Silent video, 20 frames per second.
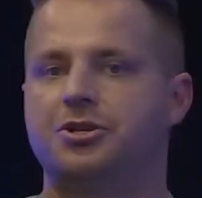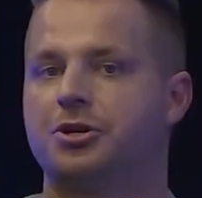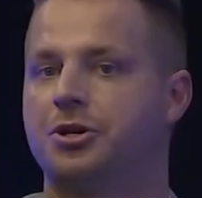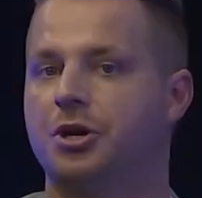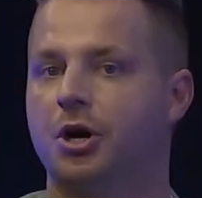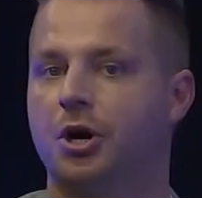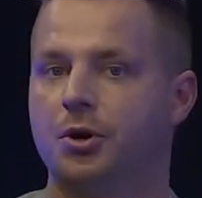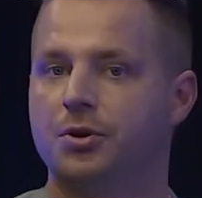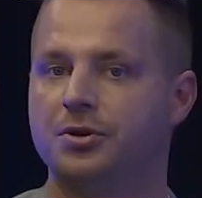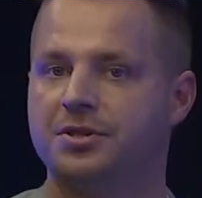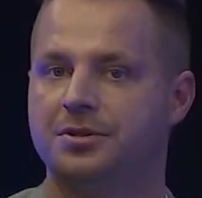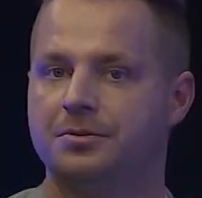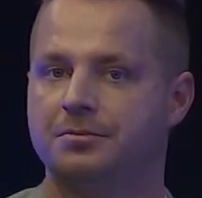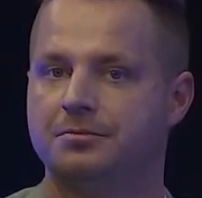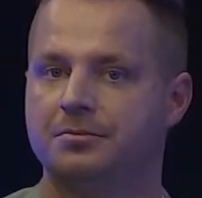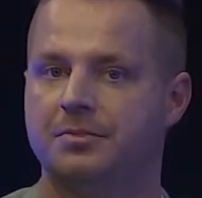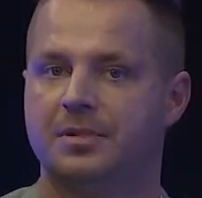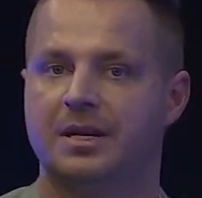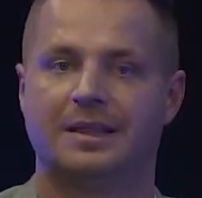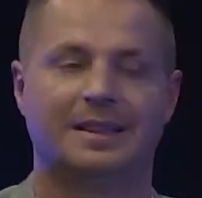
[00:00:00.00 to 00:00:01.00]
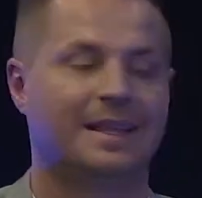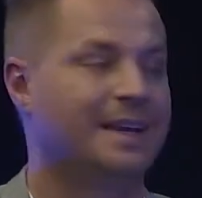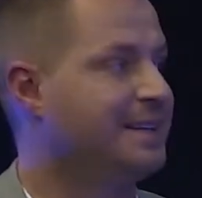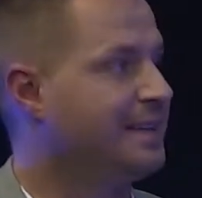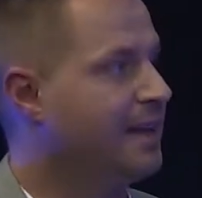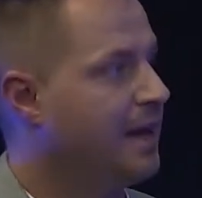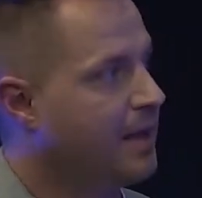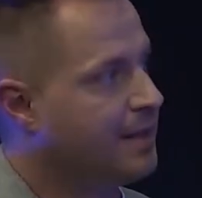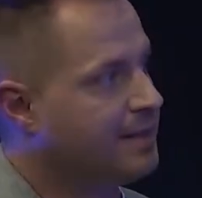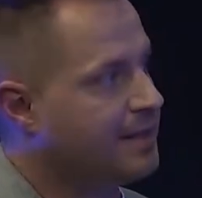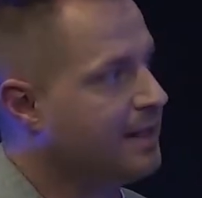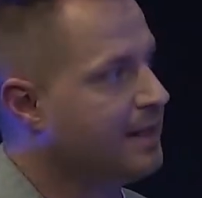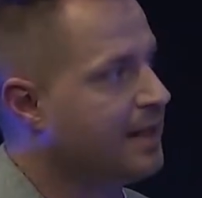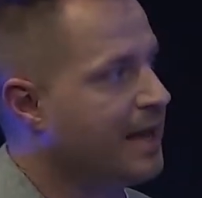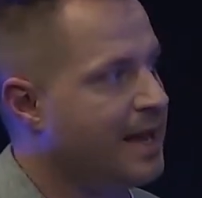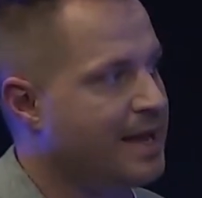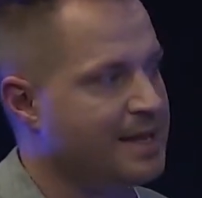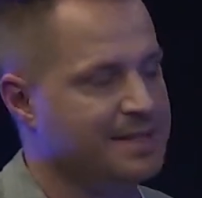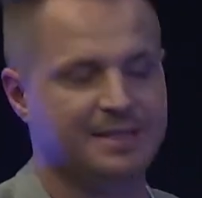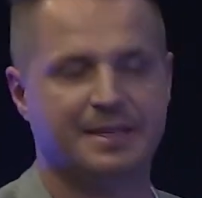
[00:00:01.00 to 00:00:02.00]
to code, like the
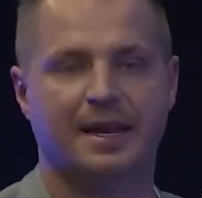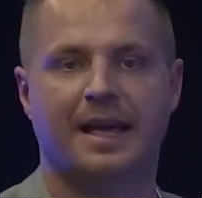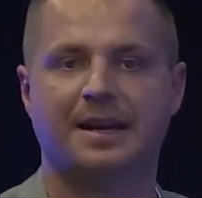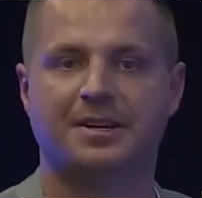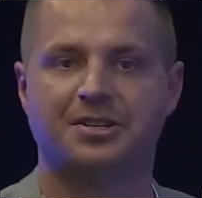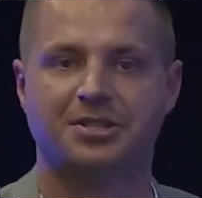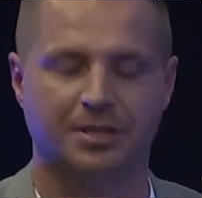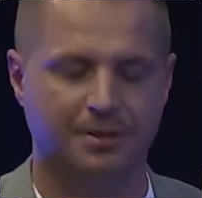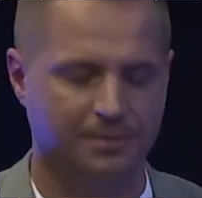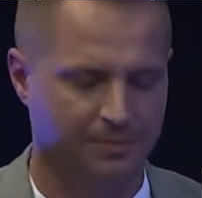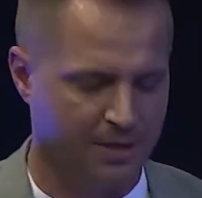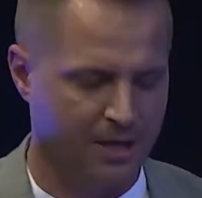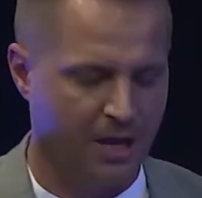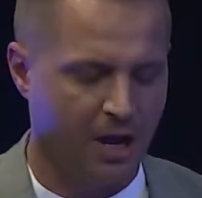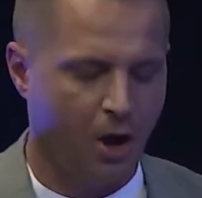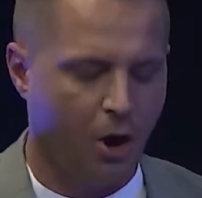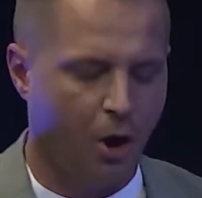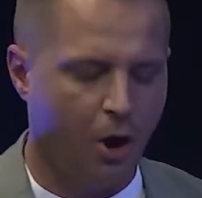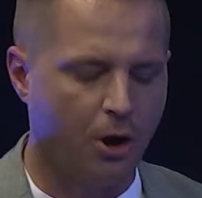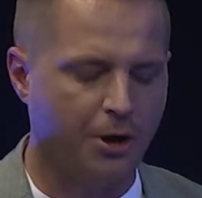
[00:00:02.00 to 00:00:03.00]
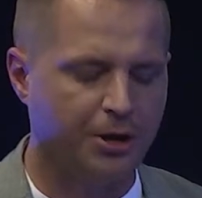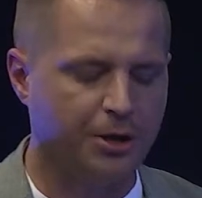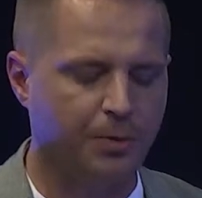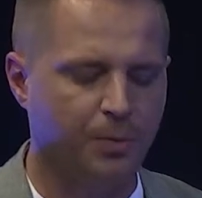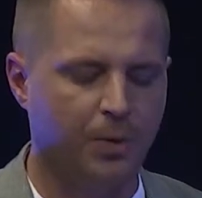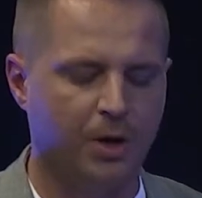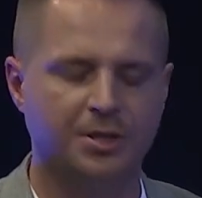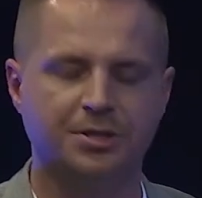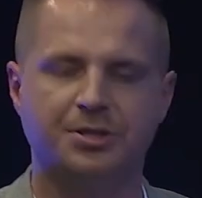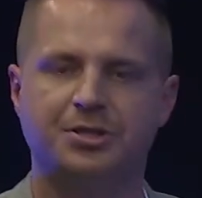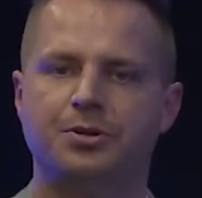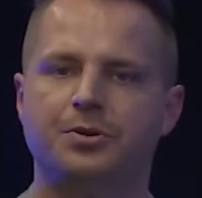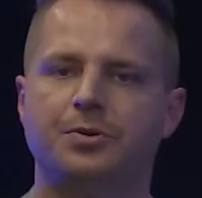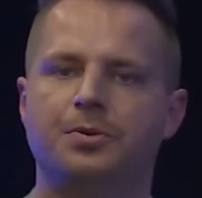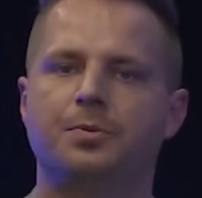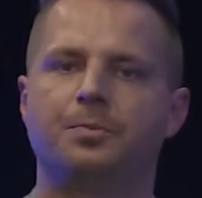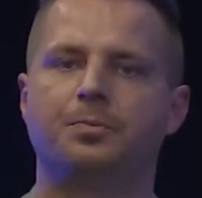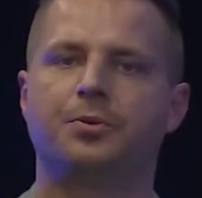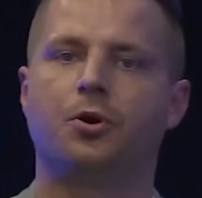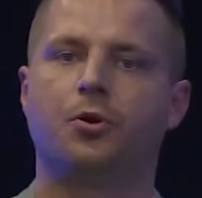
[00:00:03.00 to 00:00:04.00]
last action, or you want
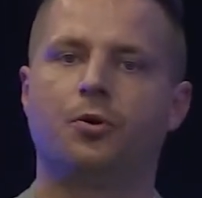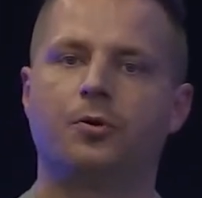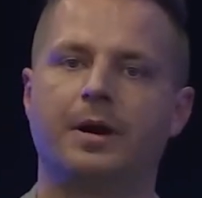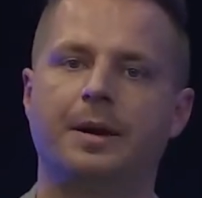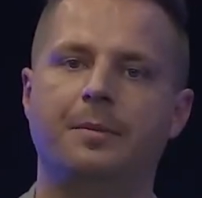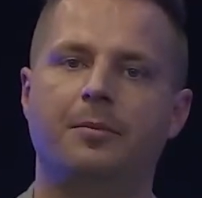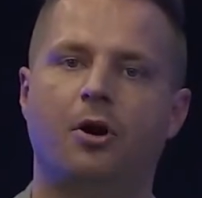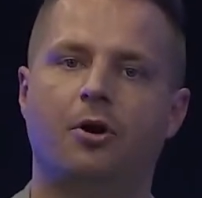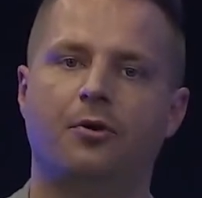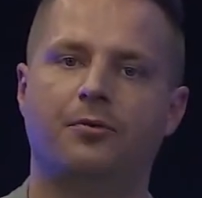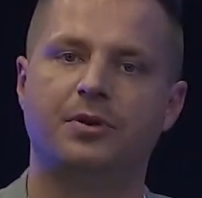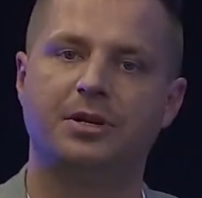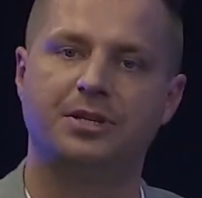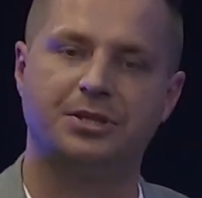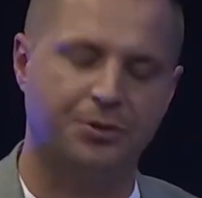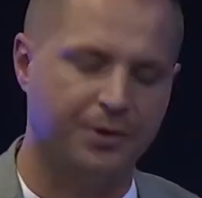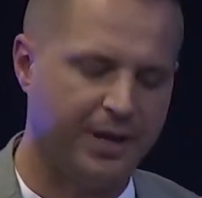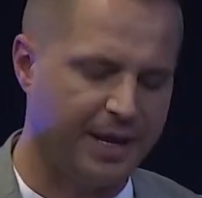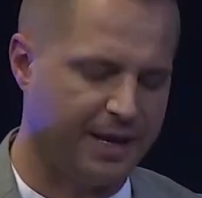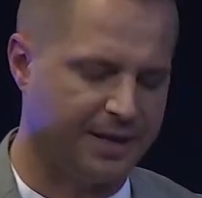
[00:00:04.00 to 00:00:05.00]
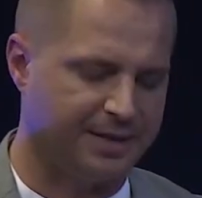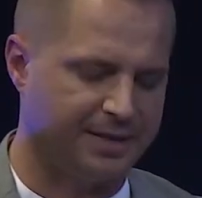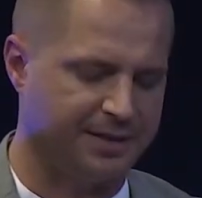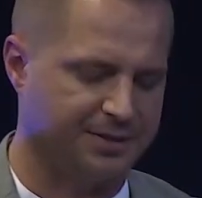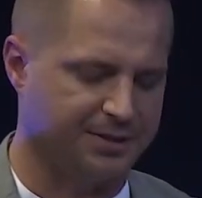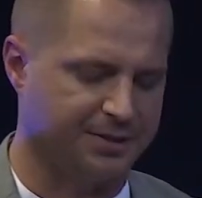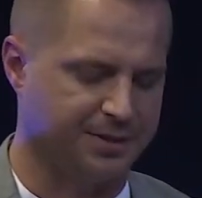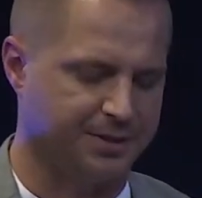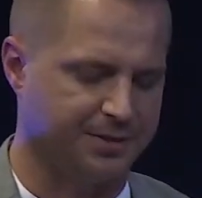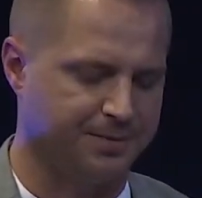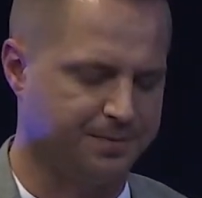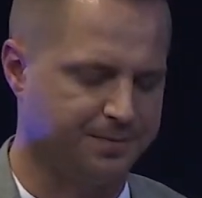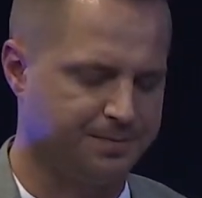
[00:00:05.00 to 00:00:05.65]
to program over tree editor.